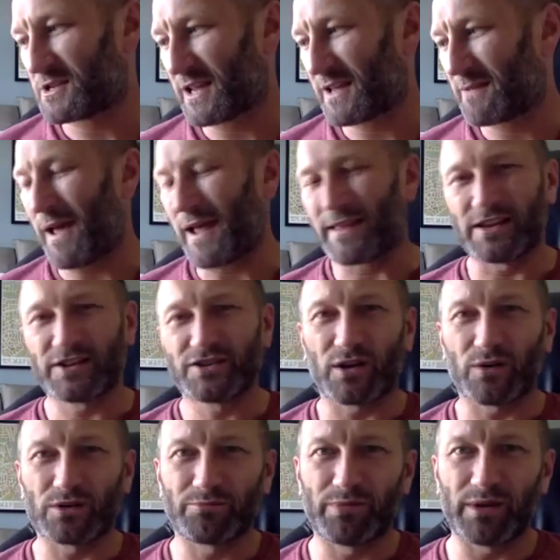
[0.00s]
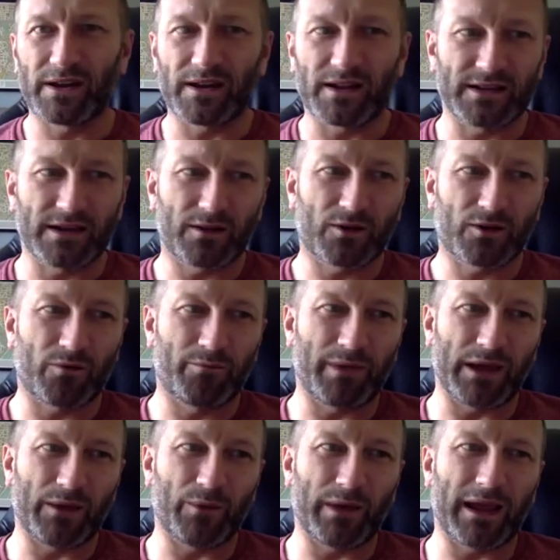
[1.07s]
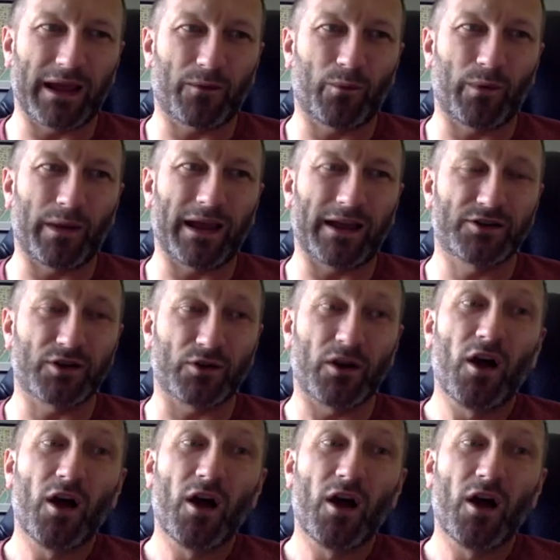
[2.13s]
make this show as brilliant as it could be, we had done.